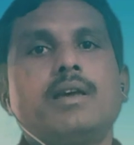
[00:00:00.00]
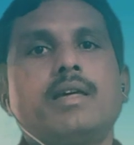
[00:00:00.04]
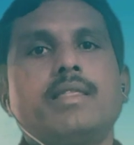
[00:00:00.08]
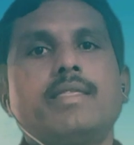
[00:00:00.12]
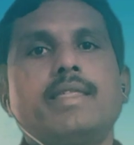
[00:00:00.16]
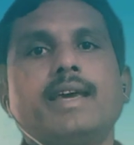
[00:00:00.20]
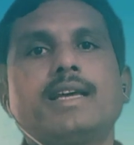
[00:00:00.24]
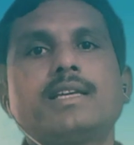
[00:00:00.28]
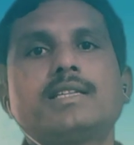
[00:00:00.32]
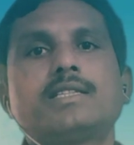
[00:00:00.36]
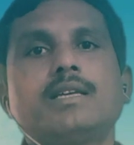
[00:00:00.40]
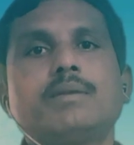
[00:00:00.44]

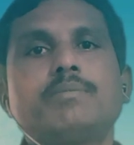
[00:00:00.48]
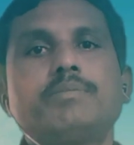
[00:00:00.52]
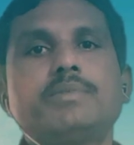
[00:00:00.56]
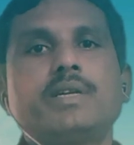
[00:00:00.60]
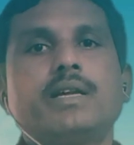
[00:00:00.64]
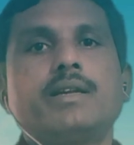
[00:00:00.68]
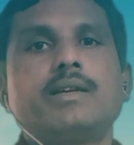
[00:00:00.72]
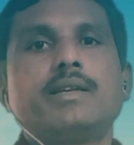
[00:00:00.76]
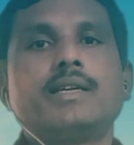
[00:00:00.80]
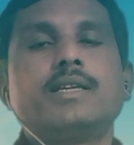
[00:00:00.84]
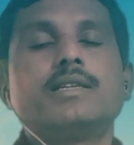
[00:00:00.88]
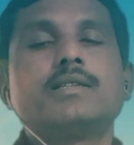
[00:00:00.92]
The
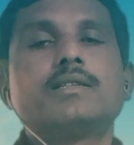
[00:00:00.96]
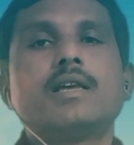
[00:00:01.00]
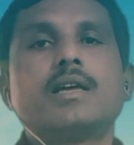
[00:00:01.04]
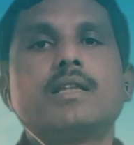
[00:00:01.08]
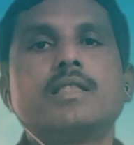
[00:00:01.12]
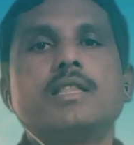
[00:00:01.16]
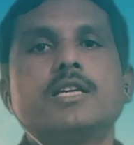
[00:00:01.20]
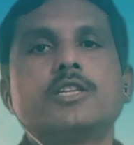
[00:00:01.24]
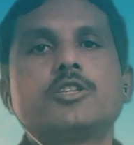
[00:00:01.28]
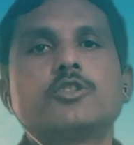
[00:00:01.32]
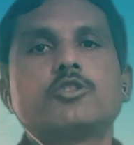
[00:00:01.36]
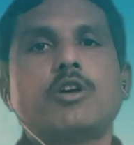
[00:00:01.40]
exception is
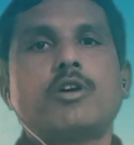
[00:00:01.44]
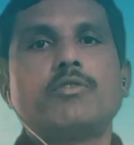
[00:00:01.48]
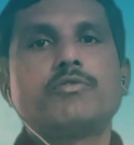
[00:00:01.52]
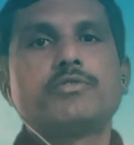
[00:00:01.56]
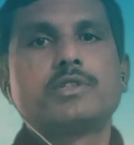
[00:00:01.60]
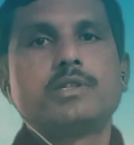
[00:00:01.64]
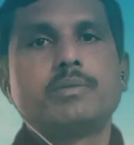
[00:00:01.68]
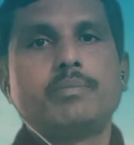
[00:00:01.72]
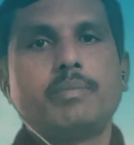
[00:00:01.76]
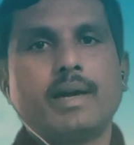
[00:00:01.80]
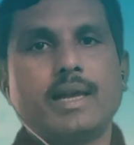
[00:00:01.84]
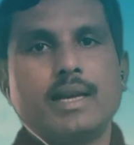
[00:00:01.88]
the
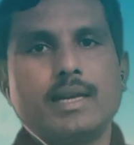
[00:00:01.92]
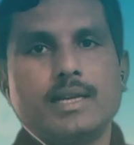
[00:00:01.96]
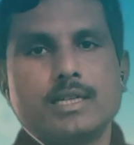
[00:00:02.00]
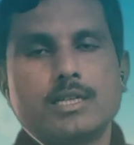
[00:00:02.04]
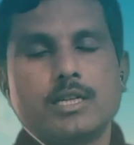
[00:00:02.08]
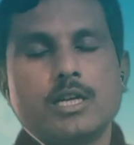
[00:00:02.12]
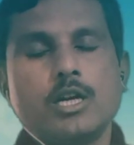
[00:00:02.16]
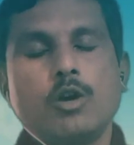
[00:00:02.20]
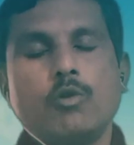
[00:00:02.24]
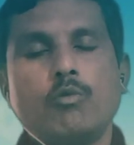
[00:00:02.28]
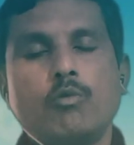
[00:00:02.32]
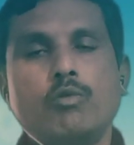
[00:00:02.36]
soft palate.
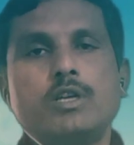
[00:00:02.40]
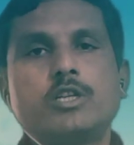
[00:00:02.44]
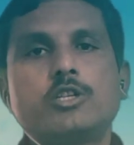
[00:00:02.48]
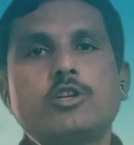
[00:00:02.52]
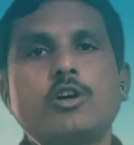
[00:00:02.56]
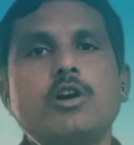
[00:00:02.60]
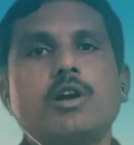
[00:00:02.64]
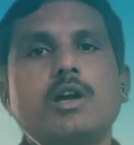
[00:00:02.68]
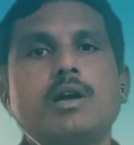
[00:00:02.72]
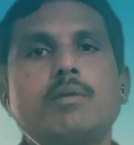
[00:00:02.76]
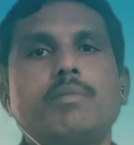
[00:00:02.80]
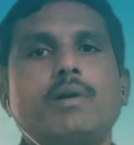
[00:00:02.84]
We'll
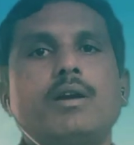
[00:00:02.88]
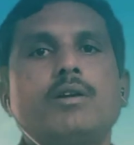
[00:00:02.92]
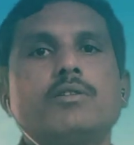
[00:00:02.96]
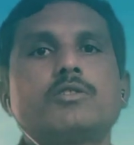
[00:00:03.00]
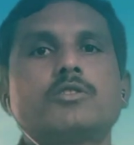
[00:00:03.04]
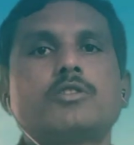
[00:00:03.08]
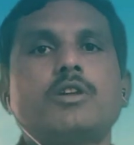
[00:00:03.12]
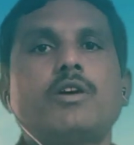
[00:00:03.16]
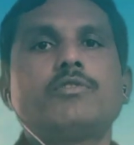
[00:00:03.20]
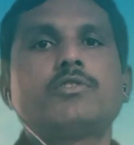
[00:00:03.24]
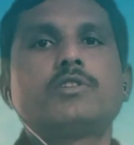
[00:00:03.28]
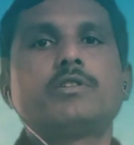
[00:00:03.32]
talk
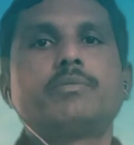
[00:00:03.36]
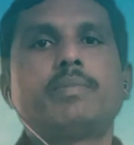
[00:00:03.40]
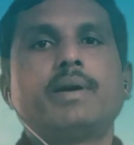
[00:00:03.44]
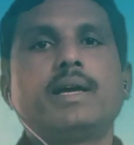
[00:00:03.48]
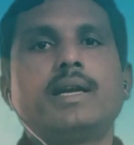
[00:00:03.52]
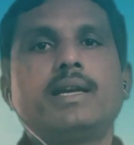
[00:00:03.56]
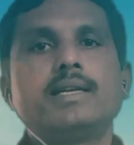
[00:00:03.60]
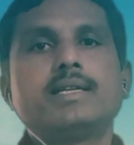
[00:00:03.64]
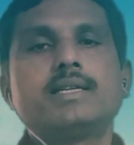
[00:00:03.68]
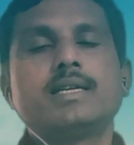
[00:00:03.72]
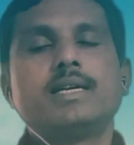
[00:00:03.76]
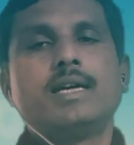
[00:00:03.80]
about soft
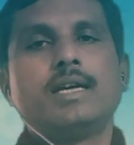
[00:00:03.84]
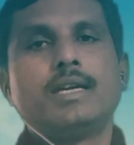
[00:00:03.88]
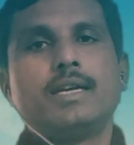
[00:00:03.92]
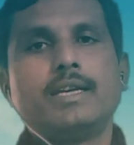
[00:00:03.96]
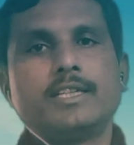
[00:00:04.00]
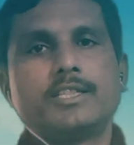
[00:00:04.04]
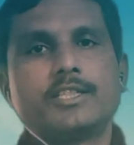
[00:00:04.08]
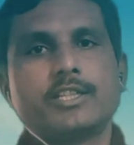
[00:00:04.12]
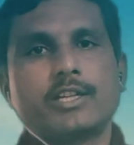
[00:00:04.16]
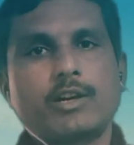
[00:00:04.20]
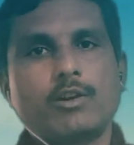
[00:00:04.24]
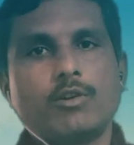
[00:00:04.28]
palate
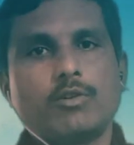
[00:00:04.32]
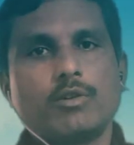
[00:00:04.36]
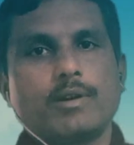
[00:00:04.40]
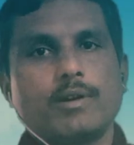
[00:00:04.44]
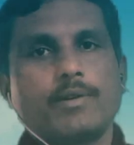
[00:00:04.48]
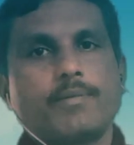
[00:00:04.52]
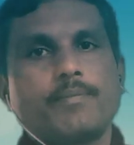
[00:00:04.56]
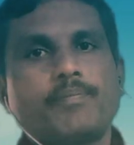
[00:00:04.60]
later on.